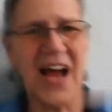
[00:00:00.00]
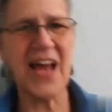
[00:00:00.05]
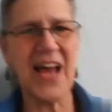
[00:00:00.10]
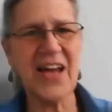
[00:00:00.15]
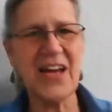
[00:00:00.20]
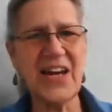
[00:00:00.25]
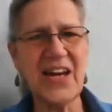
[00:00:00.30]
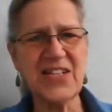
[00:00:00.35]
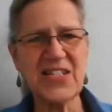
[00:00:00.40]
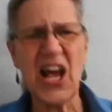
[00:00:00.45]

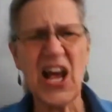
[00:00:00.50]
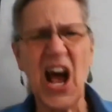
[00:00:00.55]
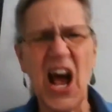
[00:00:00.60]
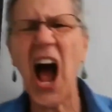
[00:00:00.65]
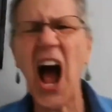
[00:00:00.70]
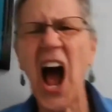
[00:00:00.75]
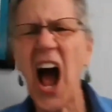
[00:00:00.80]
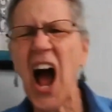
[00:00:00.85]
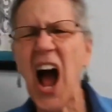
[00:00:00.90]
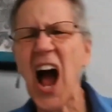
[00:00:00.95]
And it's
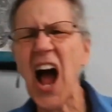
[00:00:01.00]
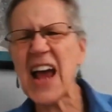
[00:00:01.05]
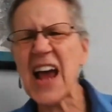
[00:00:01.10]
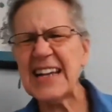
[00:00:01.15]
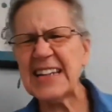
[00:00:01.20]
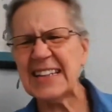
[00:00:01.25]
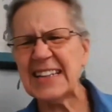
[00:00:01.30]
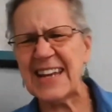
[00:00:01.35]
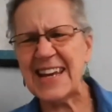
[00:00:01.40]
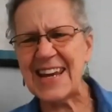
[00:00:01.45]

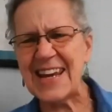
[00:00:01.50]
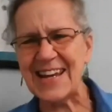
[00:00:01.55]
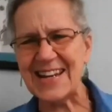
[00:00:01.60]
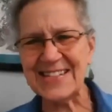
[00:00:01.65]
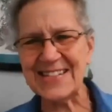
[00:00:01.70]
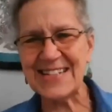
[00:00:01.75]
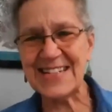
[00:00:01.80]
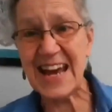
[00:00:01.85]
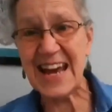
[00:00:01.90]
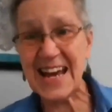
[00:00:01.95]
highly
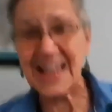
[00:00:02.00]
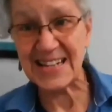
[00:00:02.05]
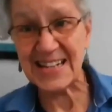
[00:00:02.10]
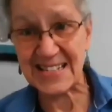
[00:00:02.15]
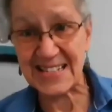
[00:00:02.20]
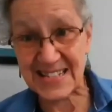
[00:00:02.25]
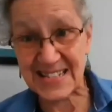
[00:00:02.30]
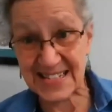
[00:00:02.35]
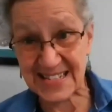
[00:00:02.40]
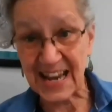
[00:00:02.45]

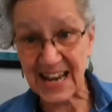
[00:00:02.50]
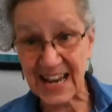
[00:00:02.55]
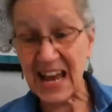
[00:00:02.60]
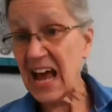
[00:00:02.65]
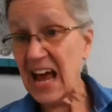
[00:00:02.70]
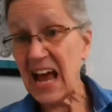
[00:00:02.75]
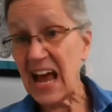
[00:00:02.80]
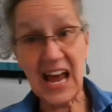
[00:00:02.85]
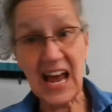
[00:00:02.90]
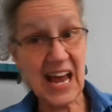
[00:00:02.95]
intense
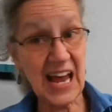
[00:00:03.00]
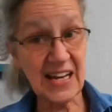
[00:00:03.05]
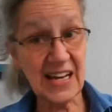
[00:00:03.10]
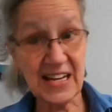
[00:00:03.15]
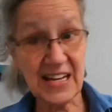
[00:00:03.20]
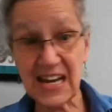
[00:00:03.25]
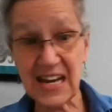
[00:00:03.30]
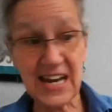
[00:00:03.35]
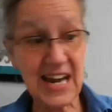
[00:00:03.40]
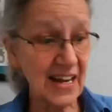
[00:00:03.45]

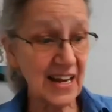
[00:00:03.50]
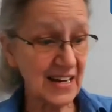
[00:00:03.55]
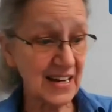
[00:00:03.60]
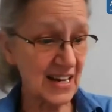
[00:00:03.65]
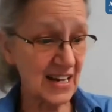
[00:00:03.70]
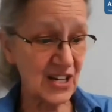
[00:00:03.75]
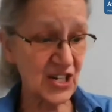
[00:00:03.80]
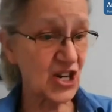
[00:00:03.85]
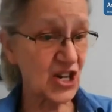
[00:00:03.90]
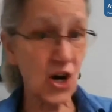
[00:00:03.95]
and yet
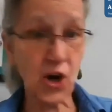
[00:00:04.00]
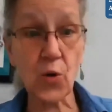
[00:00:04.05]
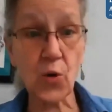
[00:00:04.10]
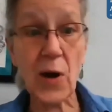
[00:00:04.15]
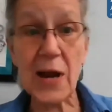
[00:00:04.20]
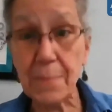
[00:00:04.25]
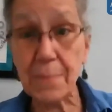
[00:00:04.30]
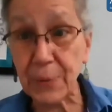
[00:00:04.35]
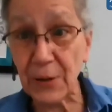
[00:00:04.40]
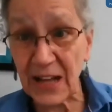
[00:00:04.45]

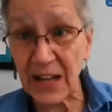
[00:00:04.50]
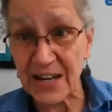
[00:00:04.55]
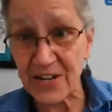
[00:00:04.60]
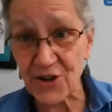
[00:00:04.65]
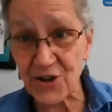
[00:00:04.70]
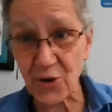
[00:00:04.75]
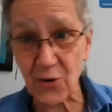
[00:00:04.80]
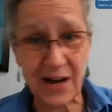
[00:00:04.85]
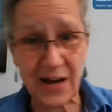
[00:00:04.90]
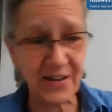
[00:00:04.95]
great
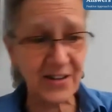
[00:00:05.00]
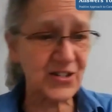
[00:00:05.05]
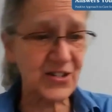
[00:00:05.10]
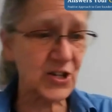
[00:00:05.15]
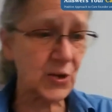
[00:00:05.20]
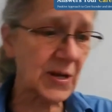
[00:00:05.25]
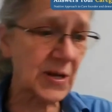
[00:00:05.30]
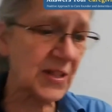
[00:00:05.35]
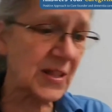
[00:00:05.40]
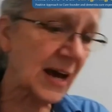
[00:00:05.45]
pleasure out of
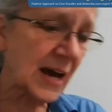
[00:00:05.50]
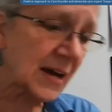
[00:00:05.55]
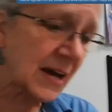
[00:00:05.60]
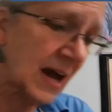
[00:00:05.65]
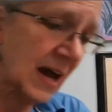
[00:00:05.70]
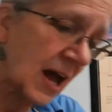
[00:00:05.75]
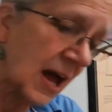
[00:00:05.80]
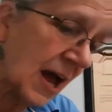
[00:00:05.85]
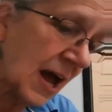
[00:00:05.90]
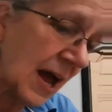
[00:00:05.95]
doing that.
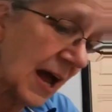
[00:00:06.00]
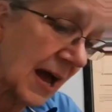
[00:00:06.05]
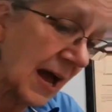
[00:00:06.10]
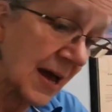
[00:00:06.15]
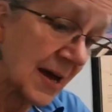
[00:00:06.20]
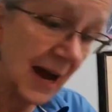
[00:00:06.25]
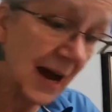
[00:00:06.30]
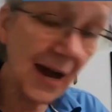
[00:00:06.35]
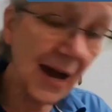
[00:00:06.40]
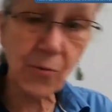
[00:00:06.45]

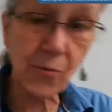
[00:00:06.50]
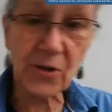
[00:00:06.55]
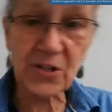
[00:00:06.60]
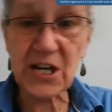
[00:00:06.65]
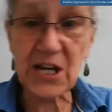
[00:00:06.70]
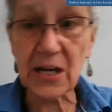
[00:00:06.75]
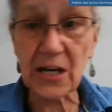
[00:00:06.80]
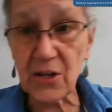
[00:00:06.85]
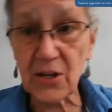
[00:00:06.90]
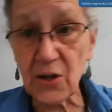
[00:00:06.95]
And I will
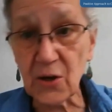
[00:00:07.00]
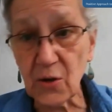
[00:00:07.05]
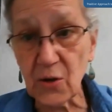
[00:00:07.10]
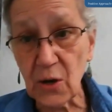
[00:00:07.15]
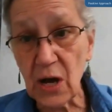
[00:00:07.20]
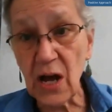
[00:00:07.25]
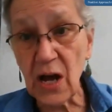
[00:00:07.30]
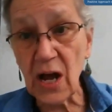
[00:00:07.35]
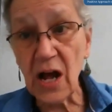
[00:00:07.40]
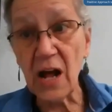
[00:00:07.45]
tell
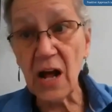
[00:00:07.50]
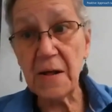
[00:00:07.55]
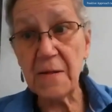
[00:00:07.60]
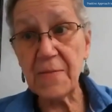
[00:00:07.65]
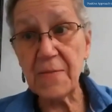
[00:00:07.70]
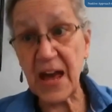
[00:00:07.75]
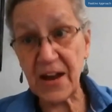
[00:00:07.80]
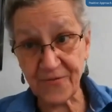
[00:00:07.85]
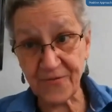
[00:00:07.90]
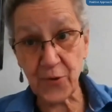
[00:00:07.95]
you
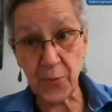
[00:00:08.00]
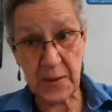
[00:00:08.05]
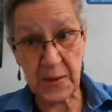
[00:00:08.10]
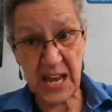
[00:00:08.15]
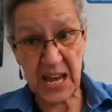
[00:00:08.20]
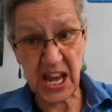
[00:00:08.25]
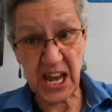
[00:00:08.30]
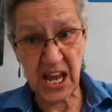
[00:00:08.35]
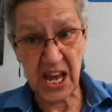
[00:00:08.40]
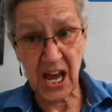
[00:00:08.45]
that for
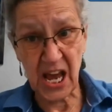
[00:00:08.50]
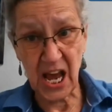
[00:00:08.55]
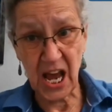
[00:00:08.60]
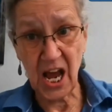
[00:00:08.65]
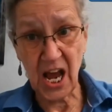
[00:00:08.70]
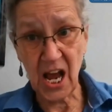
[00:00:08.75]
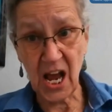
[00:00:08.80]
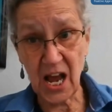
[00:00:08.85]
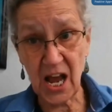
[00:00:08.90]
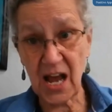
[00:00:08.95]
me,
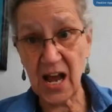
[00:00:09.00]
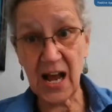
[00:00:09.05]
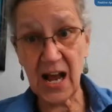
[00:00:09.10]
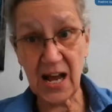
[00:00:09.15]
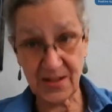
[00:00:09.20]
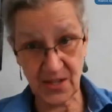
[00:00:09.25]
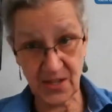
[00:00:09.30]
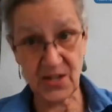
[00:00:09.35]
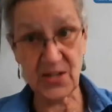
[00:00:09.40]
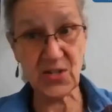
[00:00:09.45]

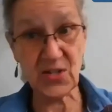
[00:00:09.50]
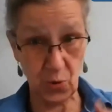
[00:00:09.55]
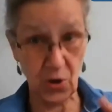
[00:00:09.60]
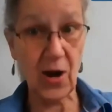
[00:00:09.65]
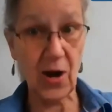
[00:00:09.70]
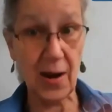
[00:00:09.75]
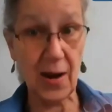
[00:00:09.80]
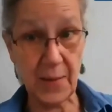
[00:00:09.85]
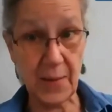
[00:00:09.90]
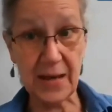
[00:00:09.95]
at this
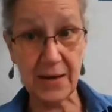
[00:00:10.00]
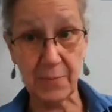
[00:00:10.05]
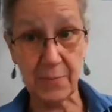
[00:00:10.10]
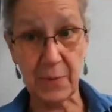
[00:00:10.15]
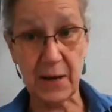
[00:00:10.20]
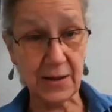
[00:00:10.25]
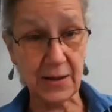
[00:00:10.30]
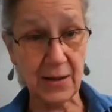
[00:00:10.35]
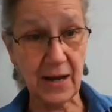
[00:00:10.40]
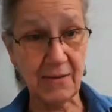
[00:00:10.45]
where I'm at in
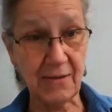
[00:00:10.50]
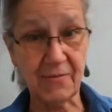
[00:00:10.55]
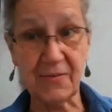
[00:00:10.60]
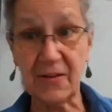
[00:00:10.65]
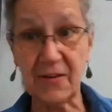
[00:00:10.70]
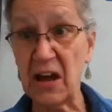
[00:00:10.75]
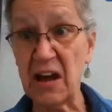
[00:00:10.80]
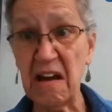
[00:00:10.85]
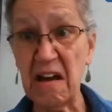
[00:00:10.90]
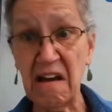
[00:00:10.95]
my life,
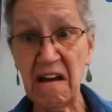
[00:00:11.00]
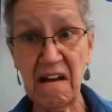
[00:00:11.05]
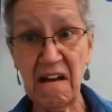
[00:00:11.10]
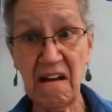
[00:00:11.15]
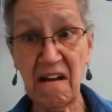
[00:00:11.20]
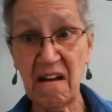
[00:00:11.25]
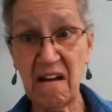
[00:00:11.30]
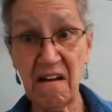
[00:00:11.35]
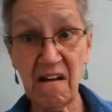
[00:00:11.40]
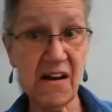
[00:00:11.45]

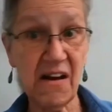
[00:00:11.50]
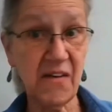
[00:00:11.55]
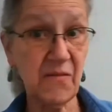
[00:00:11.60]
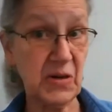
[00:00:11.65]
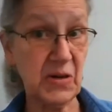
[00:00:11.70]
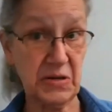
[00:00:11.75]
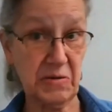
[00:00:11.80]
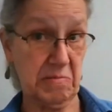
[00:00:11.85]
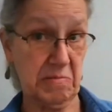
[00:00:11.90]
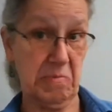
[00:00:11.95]
I
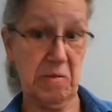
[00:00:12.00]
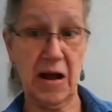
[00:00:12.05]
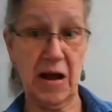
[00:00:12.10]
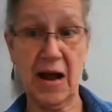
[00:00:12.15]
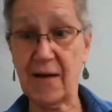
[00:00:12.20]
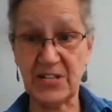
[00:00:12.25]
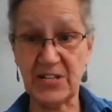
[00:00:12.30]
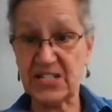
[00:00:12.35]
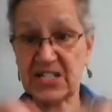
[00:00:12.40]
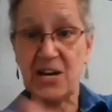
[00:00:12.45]
would
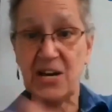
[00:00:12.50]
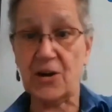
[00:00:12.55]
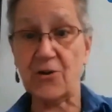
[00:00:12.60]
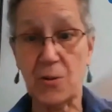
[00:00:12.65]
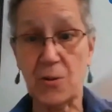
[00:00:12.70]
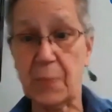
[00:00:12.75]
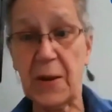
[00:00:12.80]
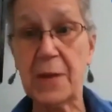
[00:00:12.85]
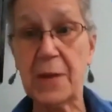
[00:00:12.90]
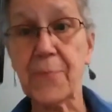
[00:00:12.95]
I would tear
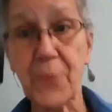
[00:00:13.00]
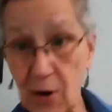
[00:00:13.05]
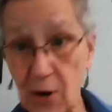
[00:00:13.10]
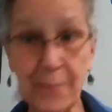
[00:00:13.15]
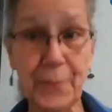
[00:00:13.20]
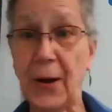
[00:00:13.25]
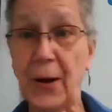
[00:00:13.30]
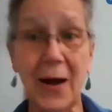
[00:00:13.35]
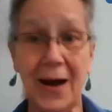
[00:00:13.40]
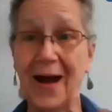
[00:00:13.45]
the paper
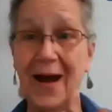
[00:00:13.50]
up.